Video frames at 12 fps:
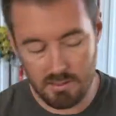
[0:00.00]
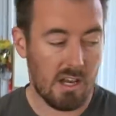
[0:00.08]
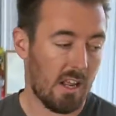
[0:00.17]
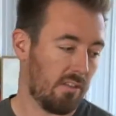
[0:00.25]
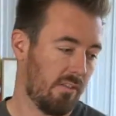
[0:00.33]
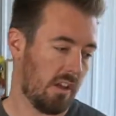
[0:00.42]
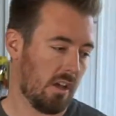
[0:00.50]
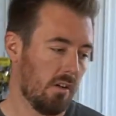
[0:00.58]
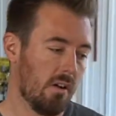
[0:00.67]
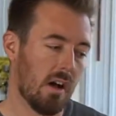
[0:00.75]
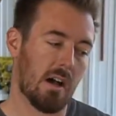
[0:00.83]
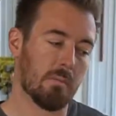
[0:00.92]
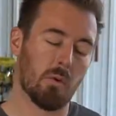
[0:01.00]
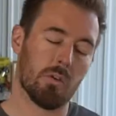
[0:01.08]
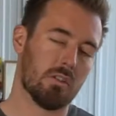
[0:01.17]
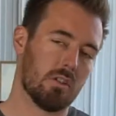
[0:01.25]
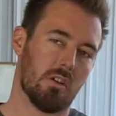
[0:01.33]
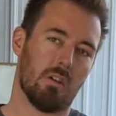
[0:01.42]
today's video, I'm going to
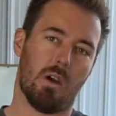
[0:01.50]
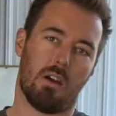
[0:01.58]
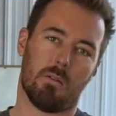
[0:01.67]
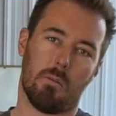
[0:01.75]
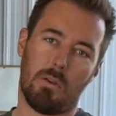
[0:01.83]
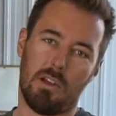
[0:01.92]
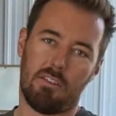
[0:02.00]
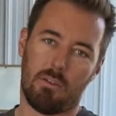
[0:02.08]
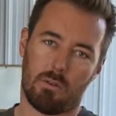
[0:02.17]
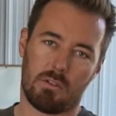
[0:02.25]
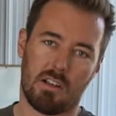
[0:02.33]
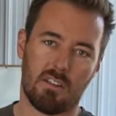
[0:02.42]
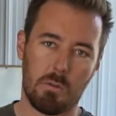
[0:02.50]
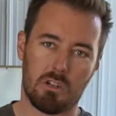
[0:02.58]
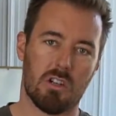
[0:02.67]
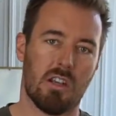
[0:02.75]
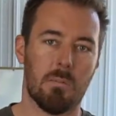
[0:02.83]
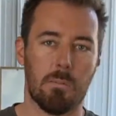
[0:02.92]
show you how to replace your
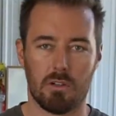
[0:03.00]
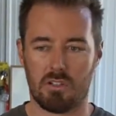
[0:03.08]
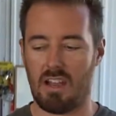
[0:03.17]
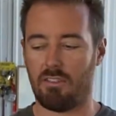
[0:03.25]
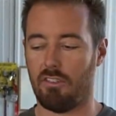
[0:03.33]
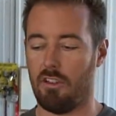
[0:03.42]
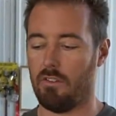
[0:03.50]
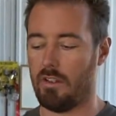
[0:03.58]
transmission input shaft seal.